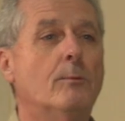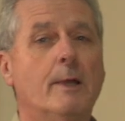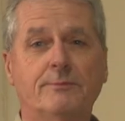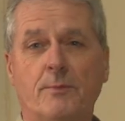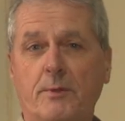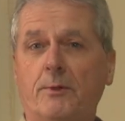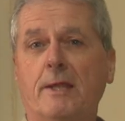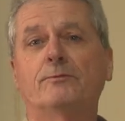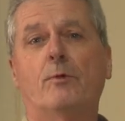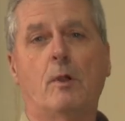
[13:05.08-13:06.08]
ways from the
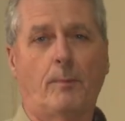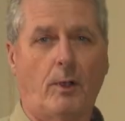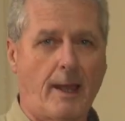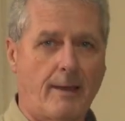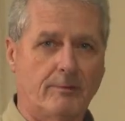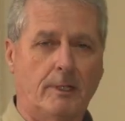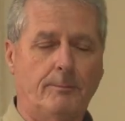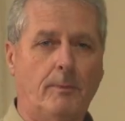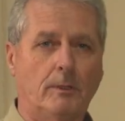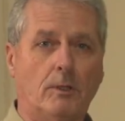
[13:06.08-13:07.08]
transformer, or have
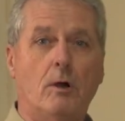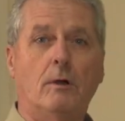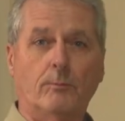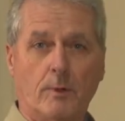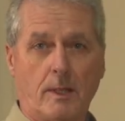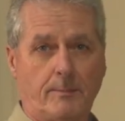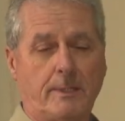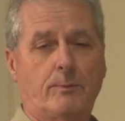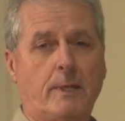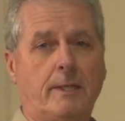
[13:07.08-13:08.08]
a long run
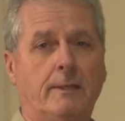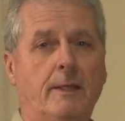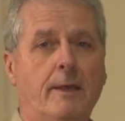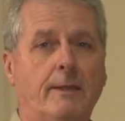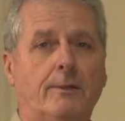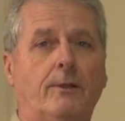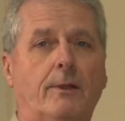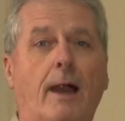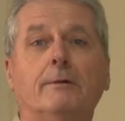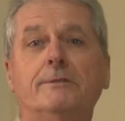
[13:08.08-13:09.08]
between
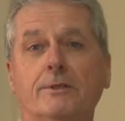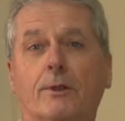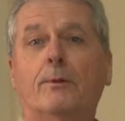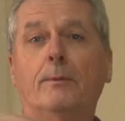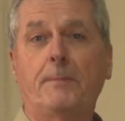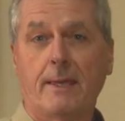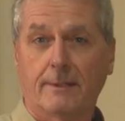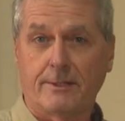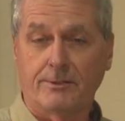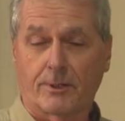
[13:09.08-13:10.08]
your house and your
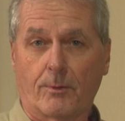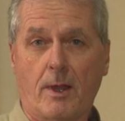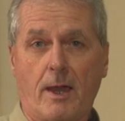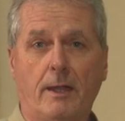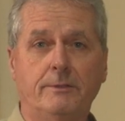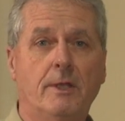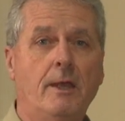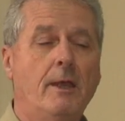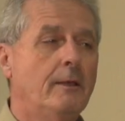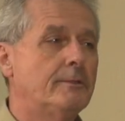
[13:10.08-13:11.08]
panel and your garage.
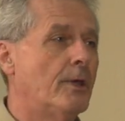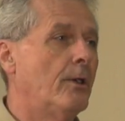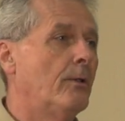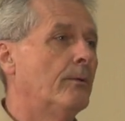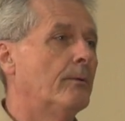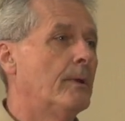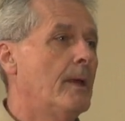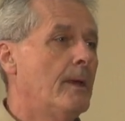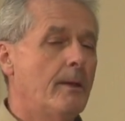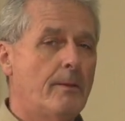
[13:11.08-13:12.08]
So
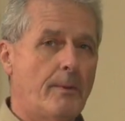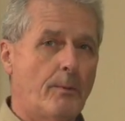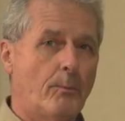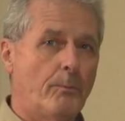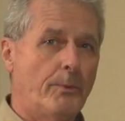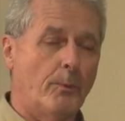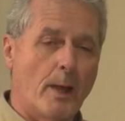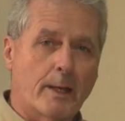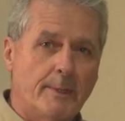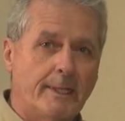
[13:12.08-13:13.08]
the
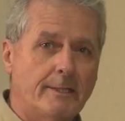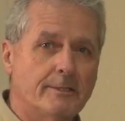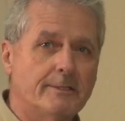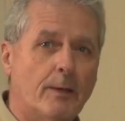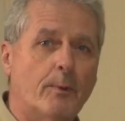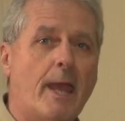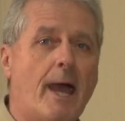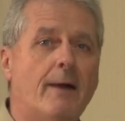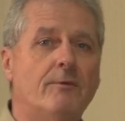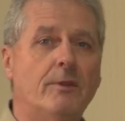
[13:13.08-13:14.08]
recommendations that we
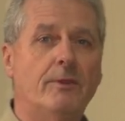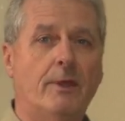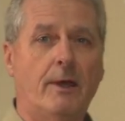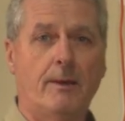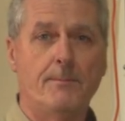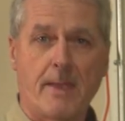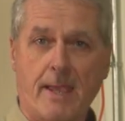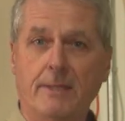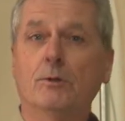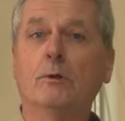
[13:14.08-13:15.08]
have in the
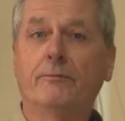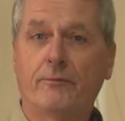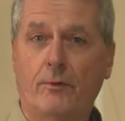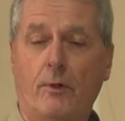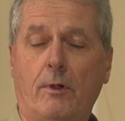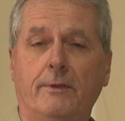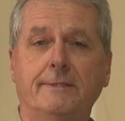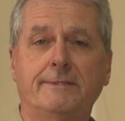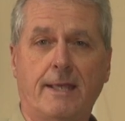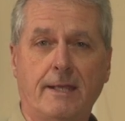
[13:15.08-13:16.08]
manual for the
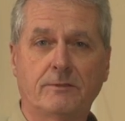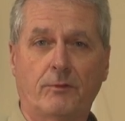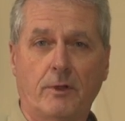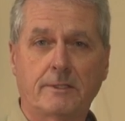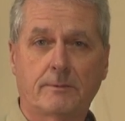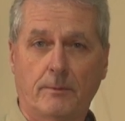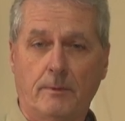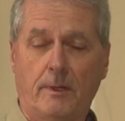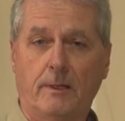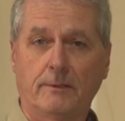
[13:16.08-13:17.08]
settings for each
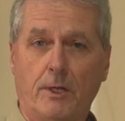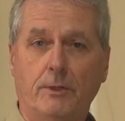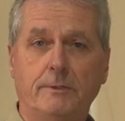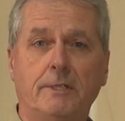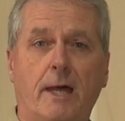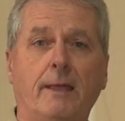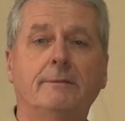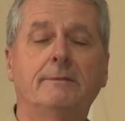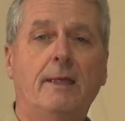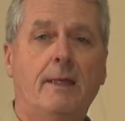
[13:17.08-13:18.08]
load
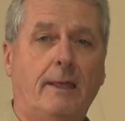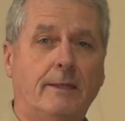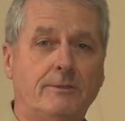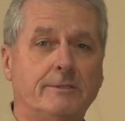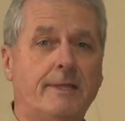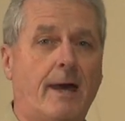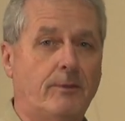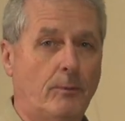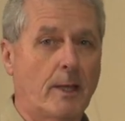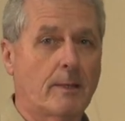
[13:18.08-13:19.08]
size is just that,
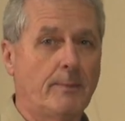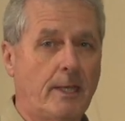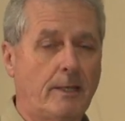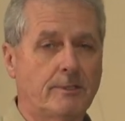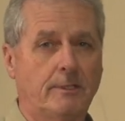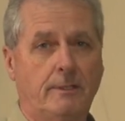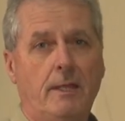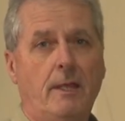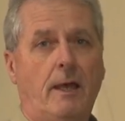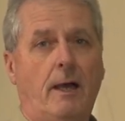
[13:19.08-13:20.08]
the recommendation.
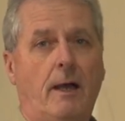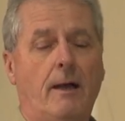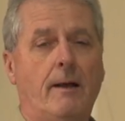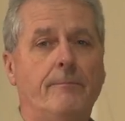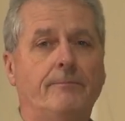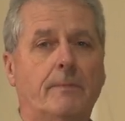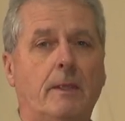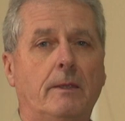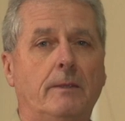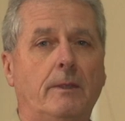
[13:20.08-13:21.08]

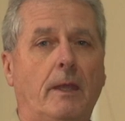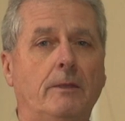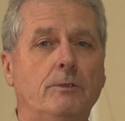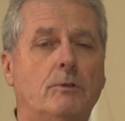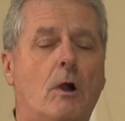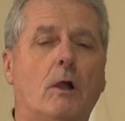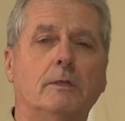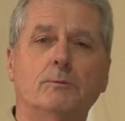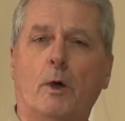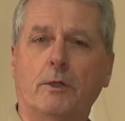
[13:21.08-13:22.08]
And you call
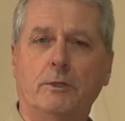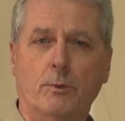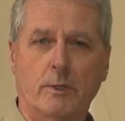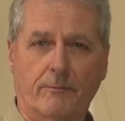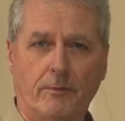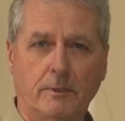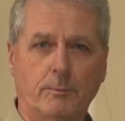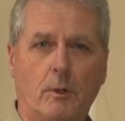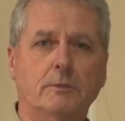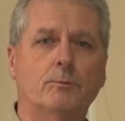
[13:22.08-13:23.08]
us while you're doing your first
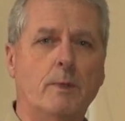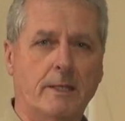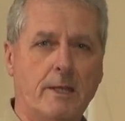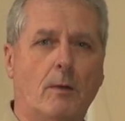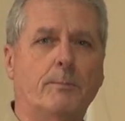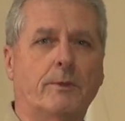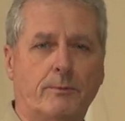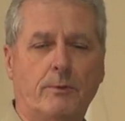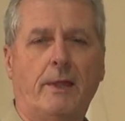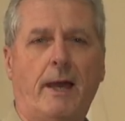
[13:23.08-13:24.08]
roast. We can help you
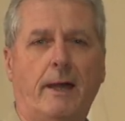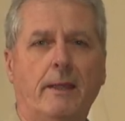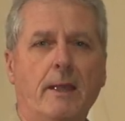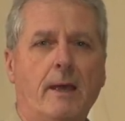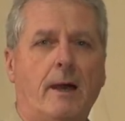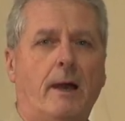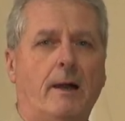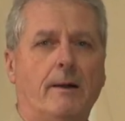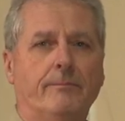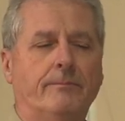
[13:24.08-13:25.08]
through that.
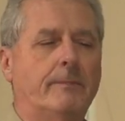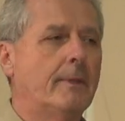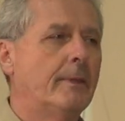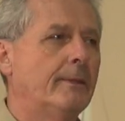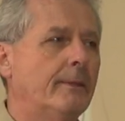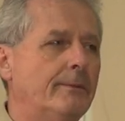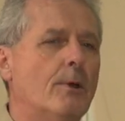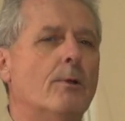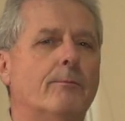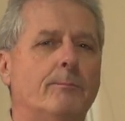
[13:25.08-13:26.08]

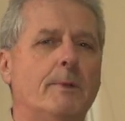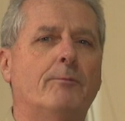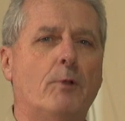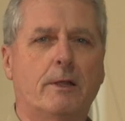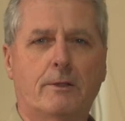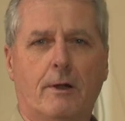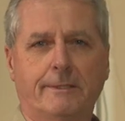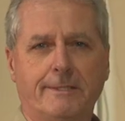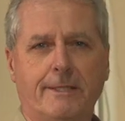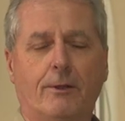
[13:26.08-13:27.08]
Don't be afraid to call
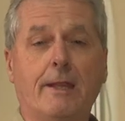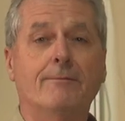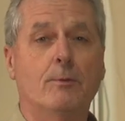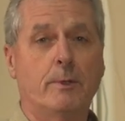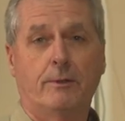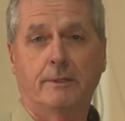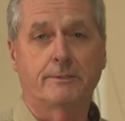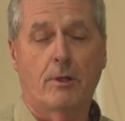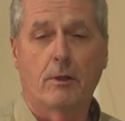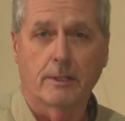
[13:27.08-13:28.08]
us either. Even when you're
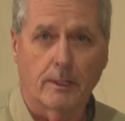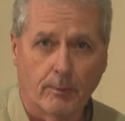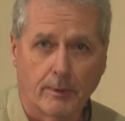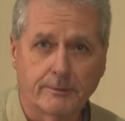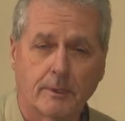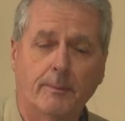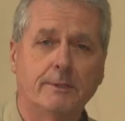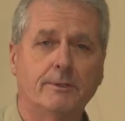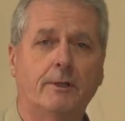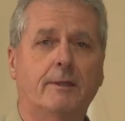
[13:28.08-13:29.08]
installing your roaster,
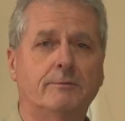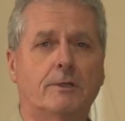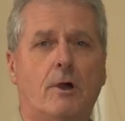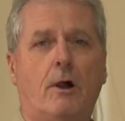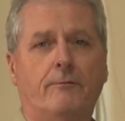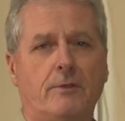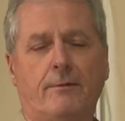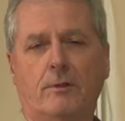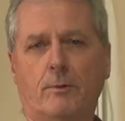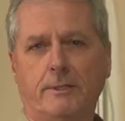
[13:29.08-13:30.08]
make sure to give us a call if you
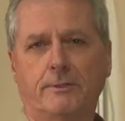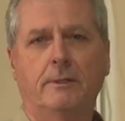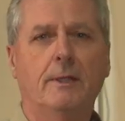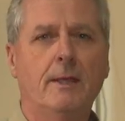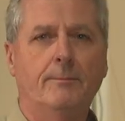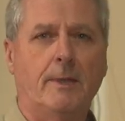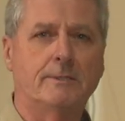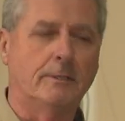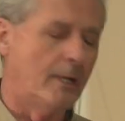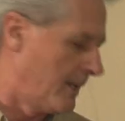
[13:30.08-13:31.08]
have a question.
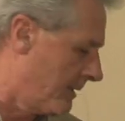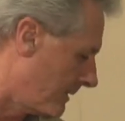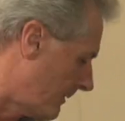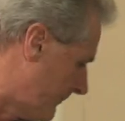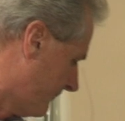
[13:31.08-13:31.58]
Makes it a lot easier.